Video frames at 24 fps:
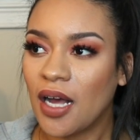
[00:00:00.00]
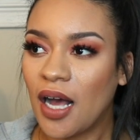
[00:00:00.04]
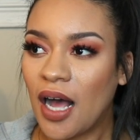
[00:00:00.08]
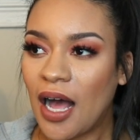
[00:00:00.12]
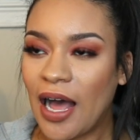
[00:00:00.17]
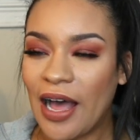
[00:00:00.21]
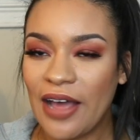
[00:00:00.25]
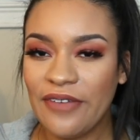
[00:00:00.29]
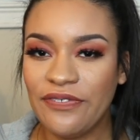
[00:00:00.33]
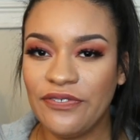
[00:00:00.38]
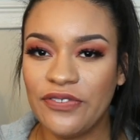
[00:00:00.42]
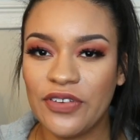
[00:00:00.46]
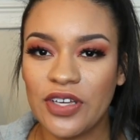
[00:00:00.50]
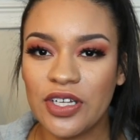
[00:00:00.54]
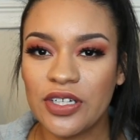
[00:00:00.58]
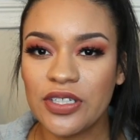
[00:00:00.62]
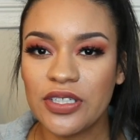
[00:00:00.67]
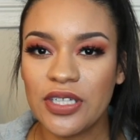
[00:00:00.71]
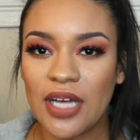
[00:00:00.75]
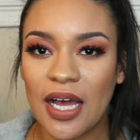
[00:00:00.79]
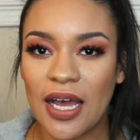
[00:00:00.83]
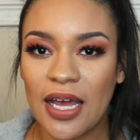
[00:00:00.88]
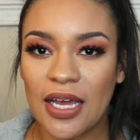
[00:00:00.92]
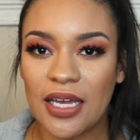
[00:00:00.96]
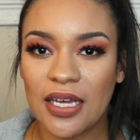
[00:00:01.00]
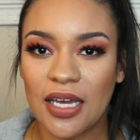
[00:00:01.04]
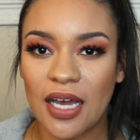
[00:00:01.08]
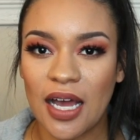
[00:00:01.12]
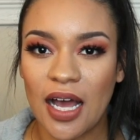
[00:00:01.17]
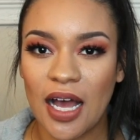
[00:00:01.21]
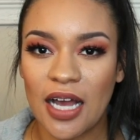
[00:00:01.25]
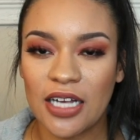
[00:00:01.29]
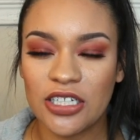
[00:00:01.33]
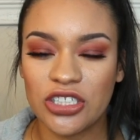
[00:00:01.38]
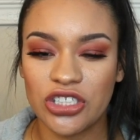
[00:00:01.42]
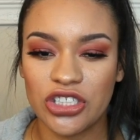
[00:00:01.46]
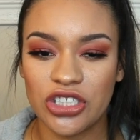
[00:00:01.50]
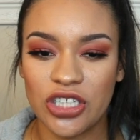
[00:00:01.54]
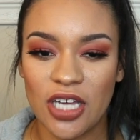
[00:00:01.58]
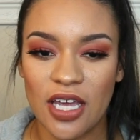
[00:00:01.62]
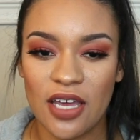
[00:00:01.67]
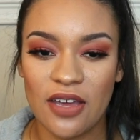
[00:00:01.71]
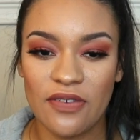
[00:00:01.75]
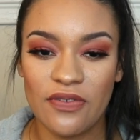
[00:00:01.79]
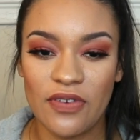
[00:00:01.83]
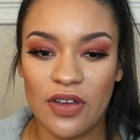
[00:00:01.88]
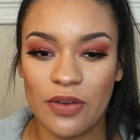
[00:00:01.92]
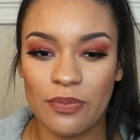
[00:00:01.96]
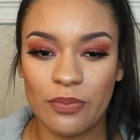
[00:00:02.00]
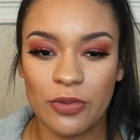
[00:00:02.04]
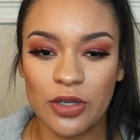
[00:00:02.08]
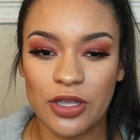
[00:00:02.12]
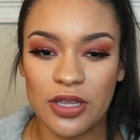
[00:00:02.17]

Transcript: I feel like I shave and